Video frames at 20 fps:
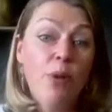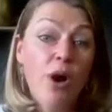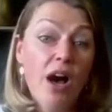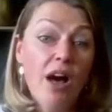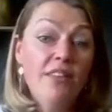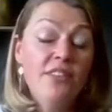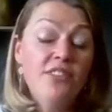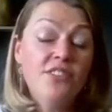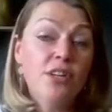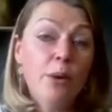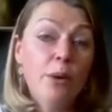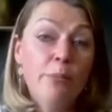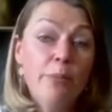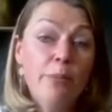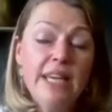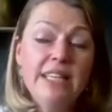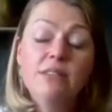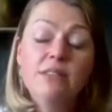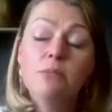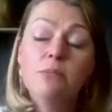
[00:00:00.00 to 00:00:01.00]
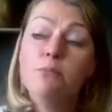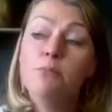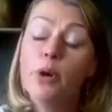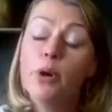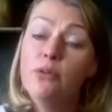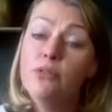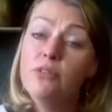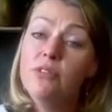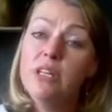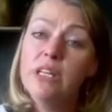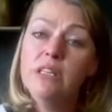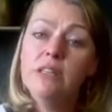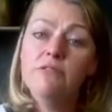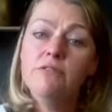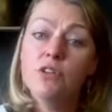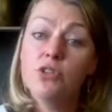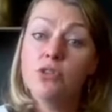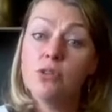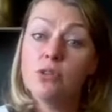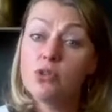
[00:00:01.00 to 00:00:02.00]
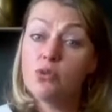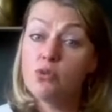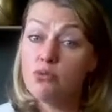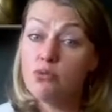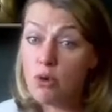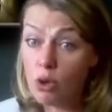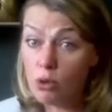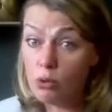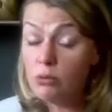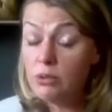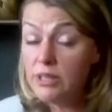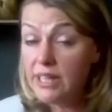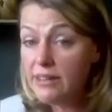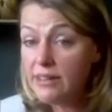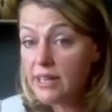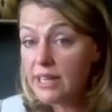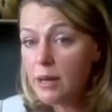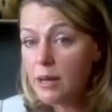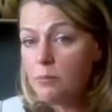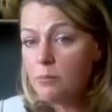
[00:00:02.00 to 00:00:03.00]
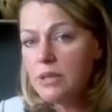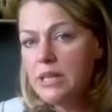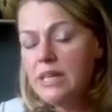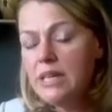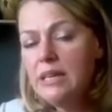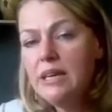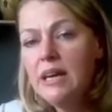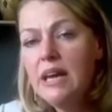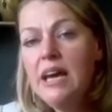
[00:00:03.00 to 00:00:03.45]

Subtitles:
paths that are based on both an individual's role in the company